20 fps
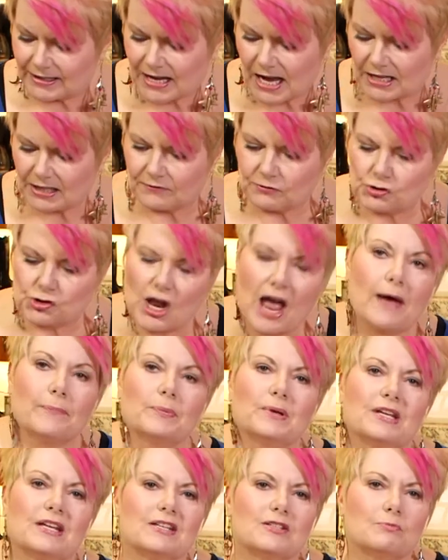kind of
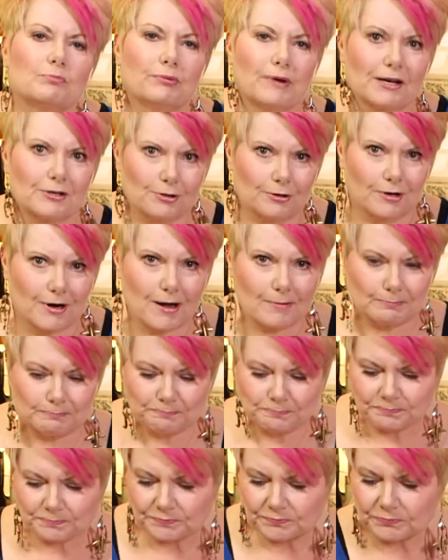Japanese breadcrumb,
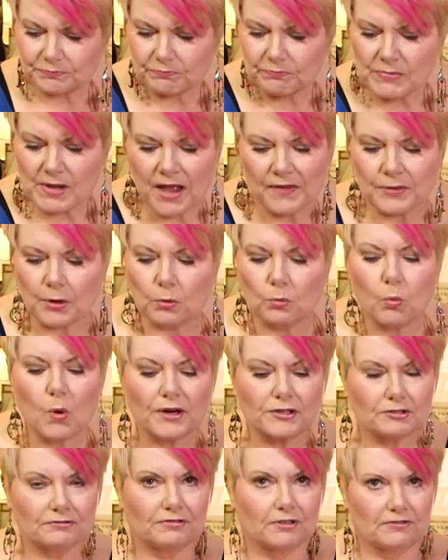and they're
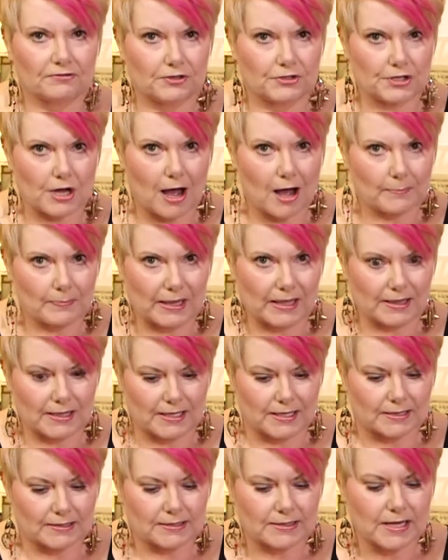wonderful for topping
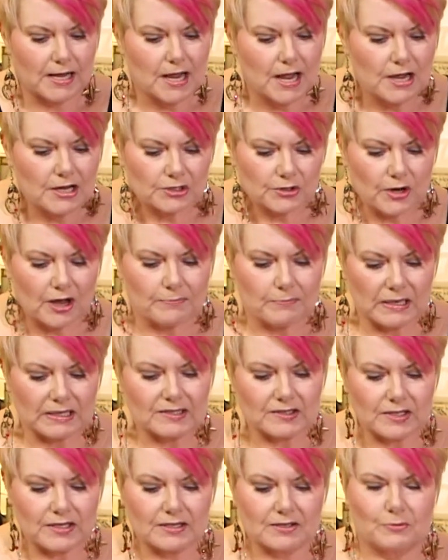things. So I
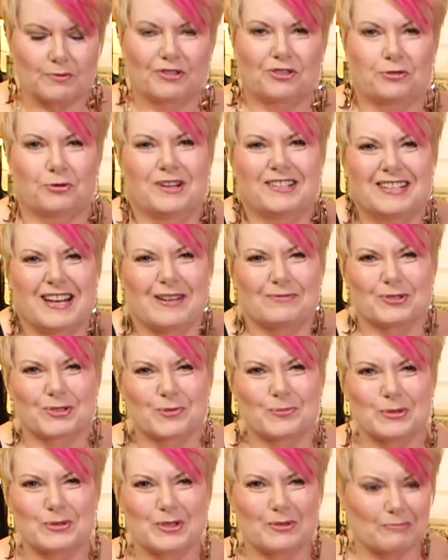mixed these with 3
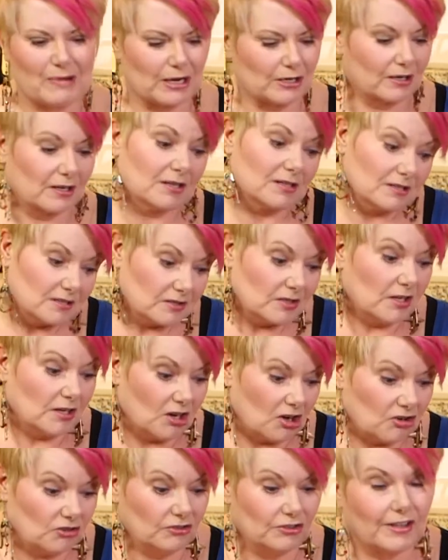tablespoons of butter because, you
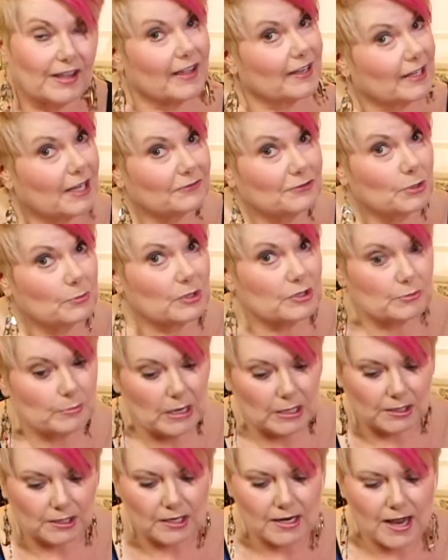know, can't have too much
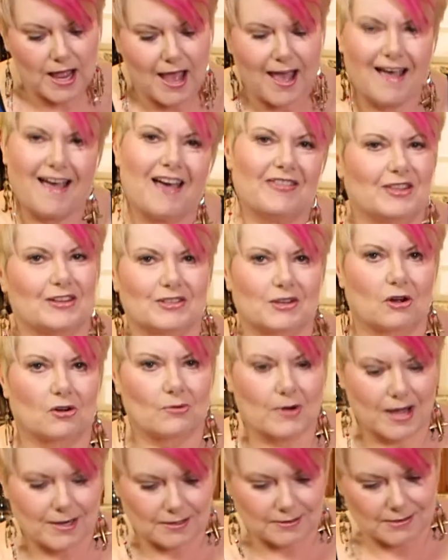butter, and these go
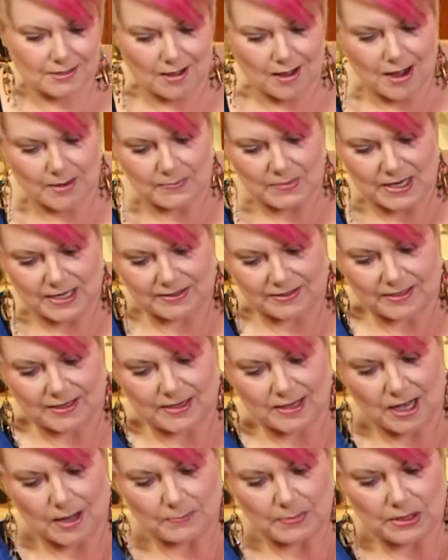right on top. It's a
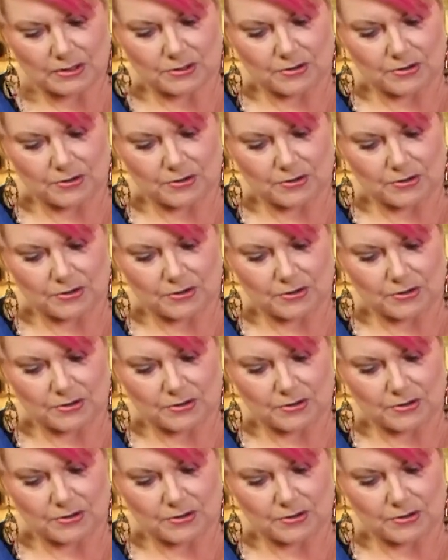cup of